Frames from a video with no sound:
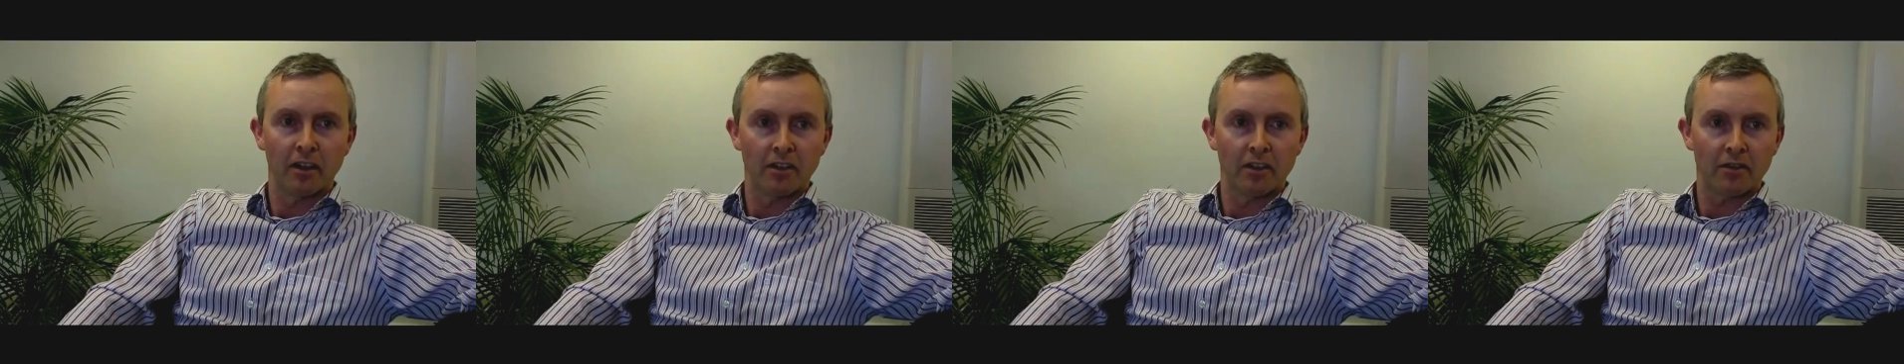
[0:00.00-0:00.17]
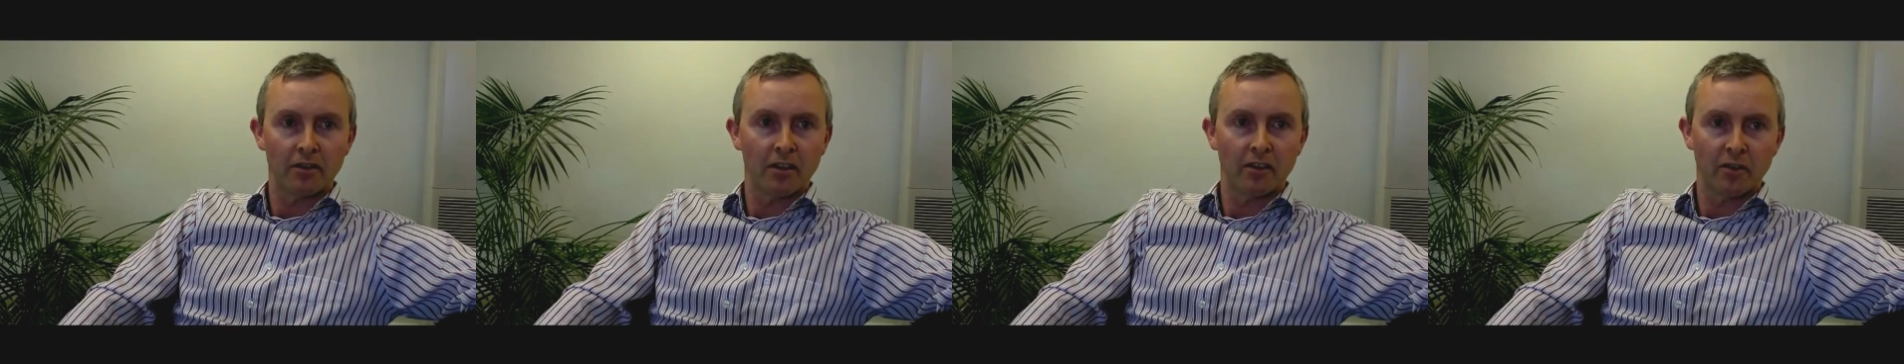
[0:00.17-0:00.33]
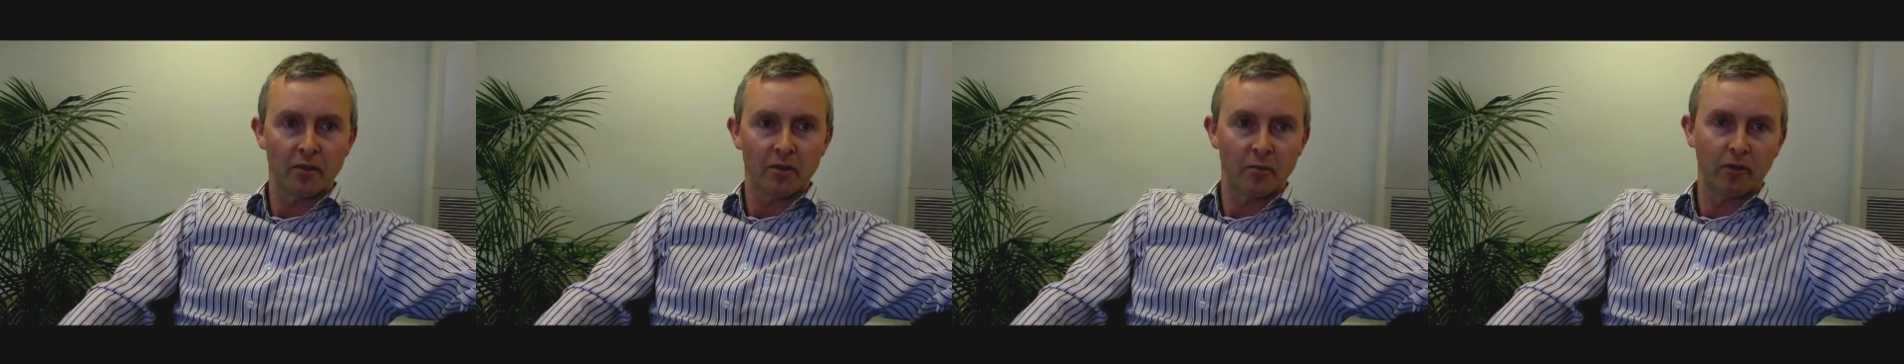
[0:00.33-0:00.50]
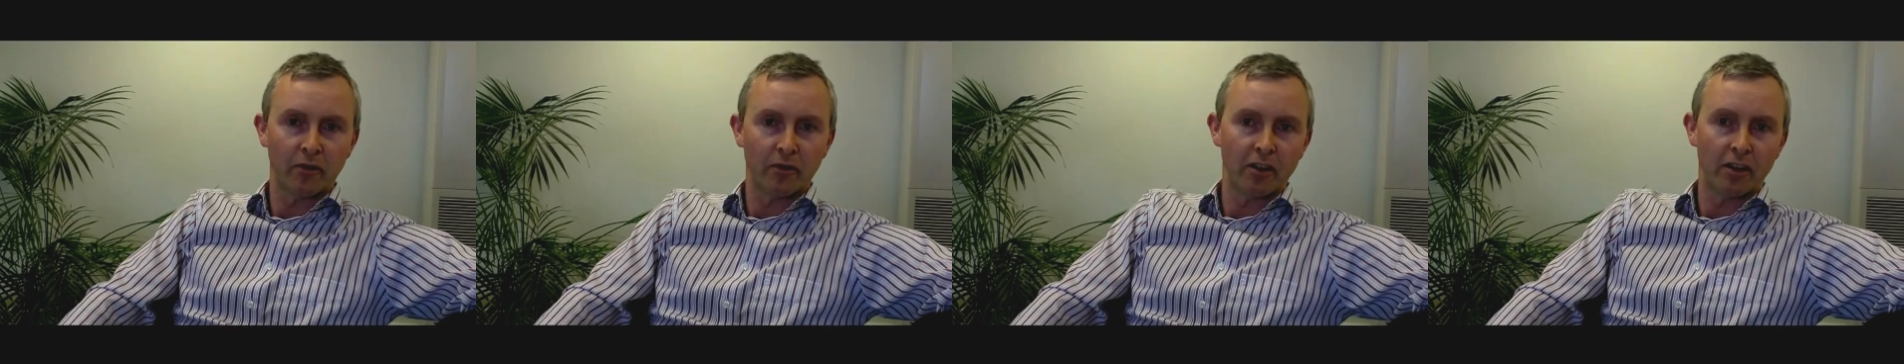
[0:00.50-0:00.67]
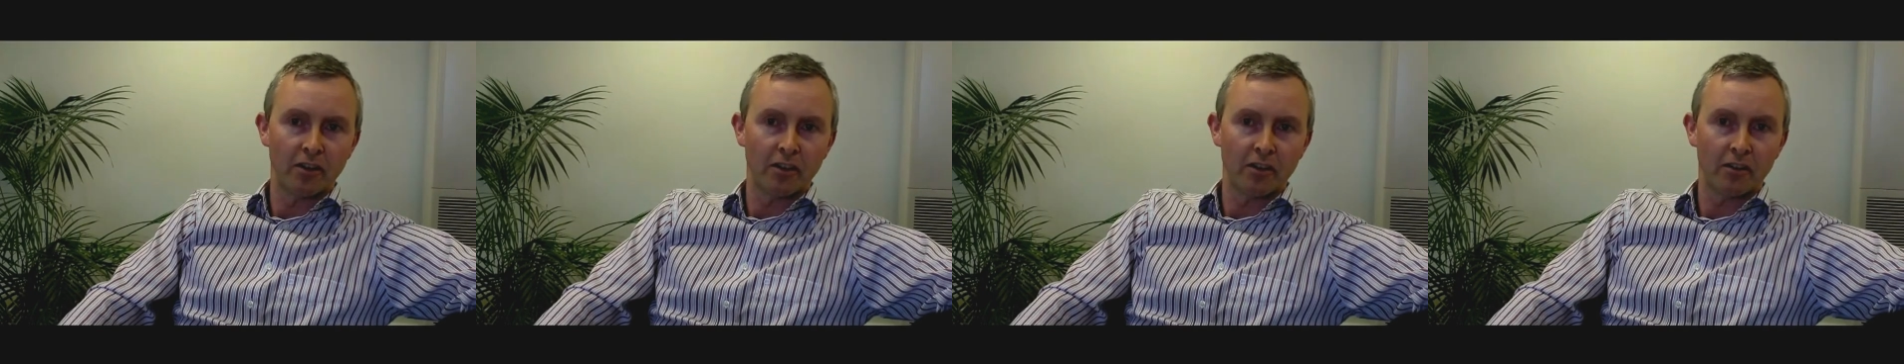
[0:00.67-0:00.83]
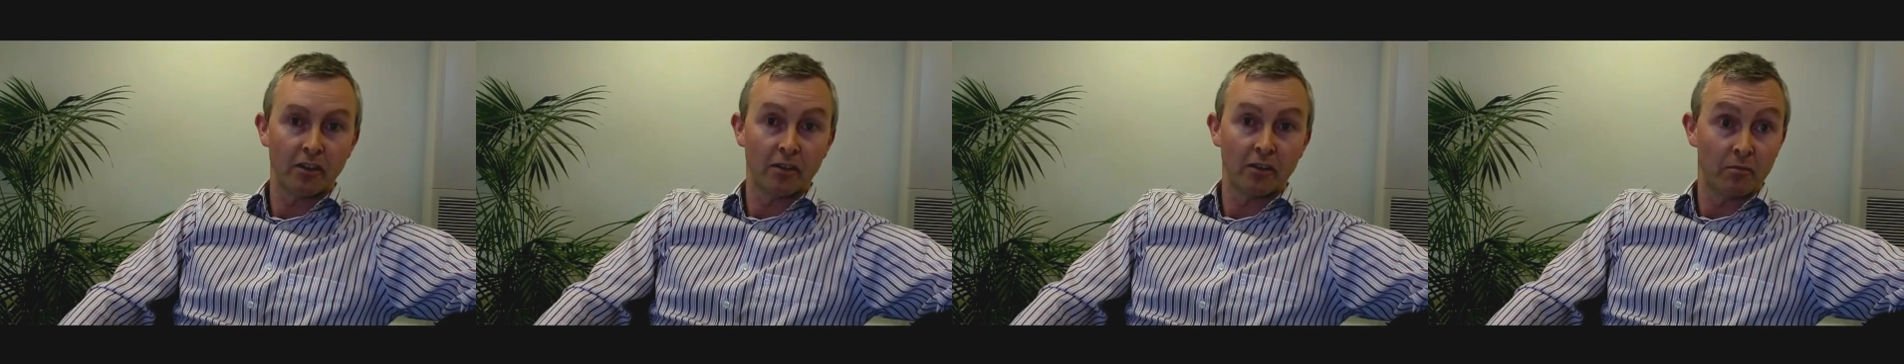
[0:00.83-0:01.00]
service
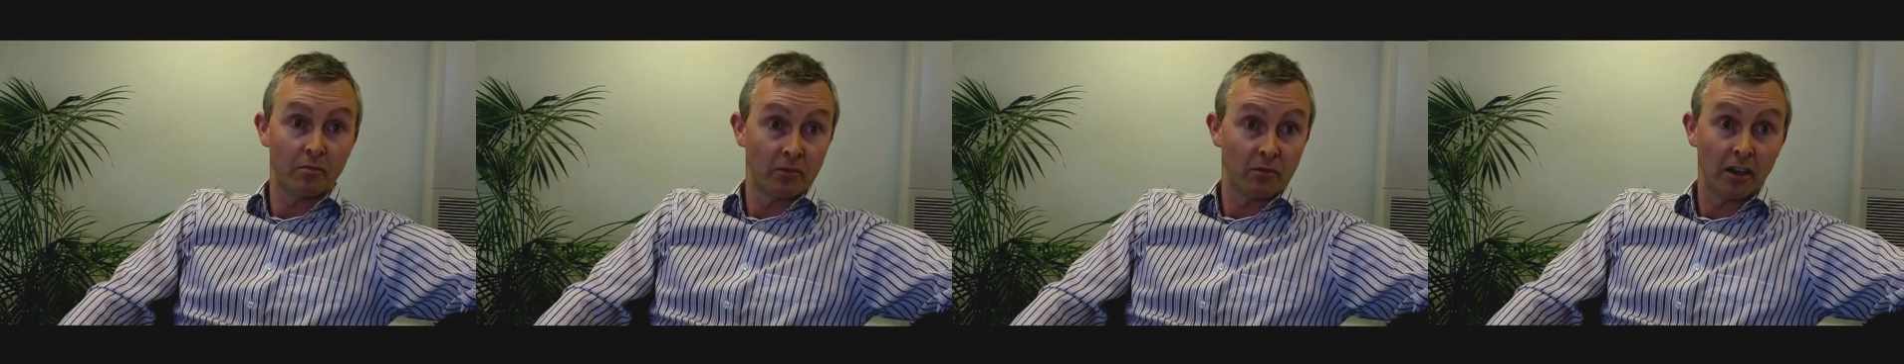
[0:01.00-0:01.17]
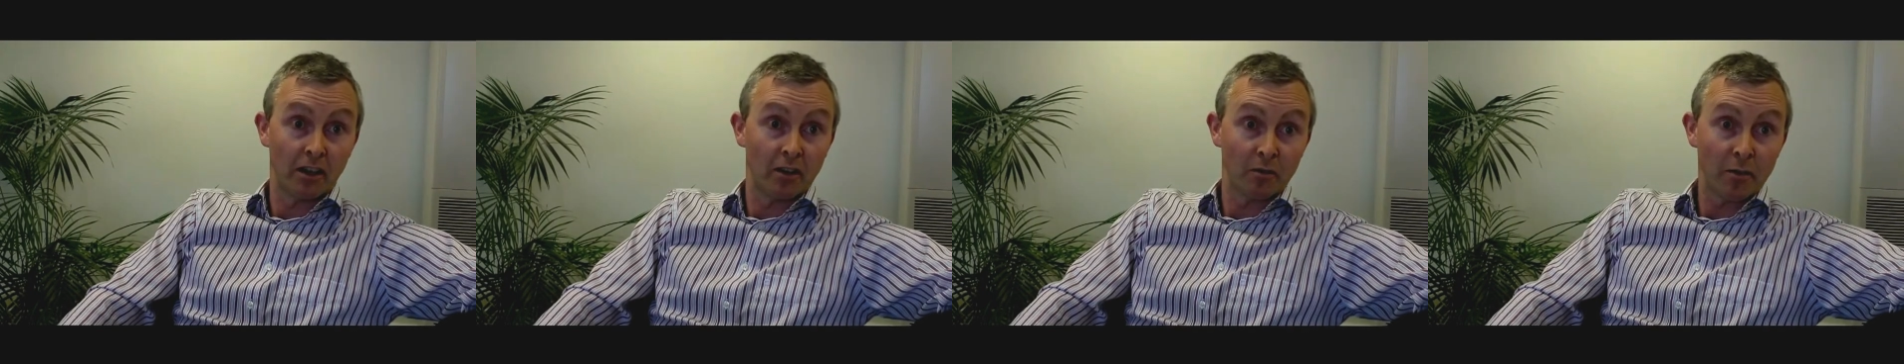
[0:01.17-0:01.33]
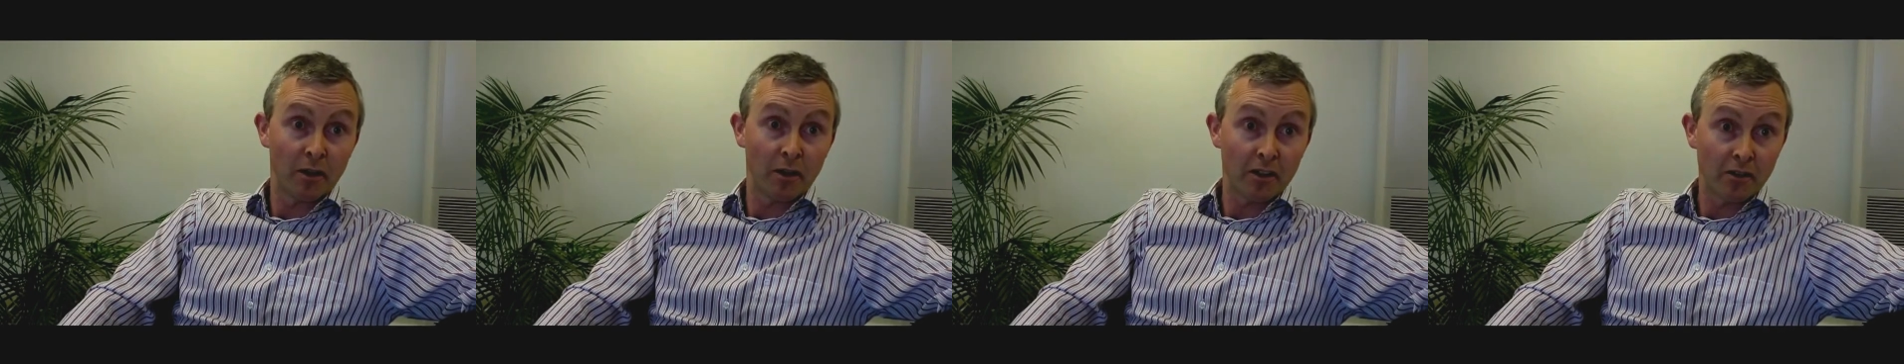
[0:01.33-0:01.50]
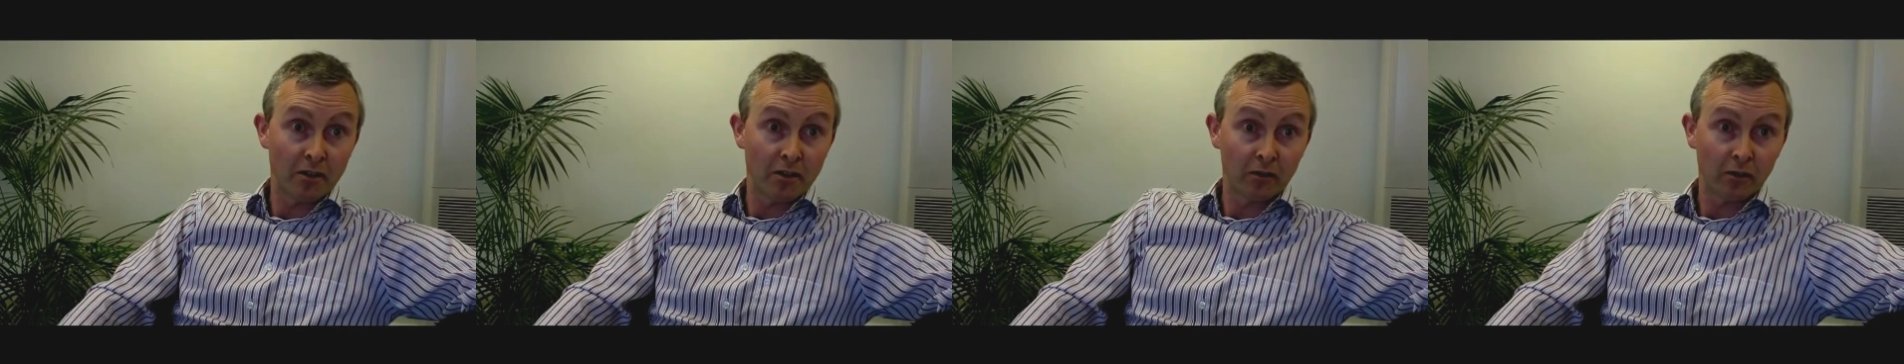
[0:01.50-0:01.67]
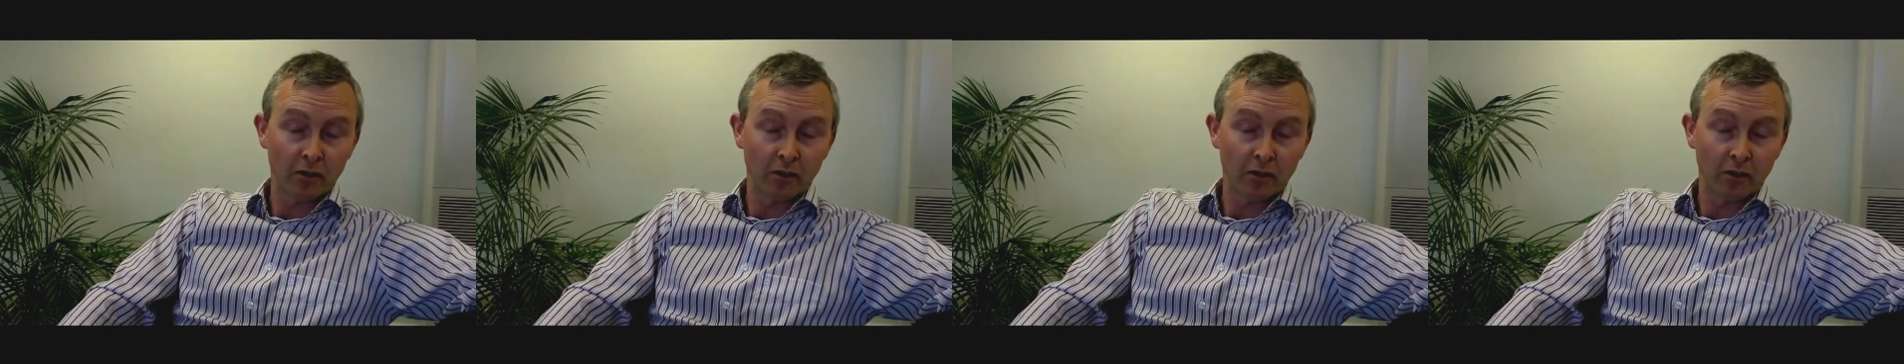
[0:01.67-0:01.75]
provider, so Yellow Pages,